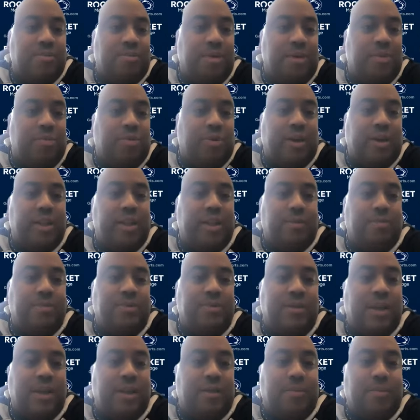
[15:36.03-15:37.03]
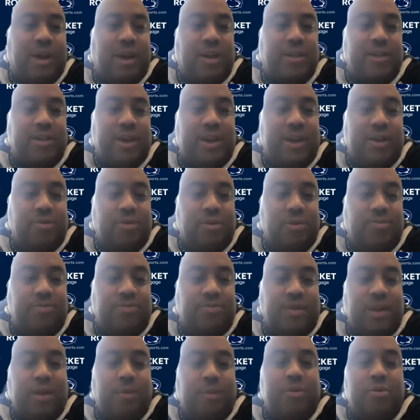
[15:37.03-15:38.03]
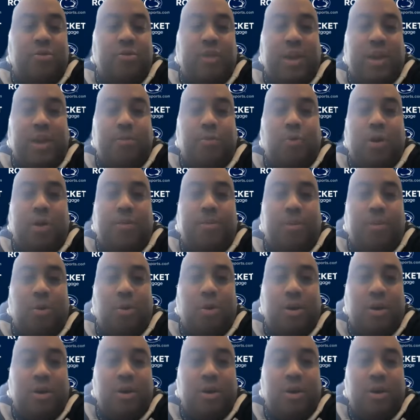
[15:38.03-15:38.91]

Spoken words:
People get upset about that. Well, help your team win more.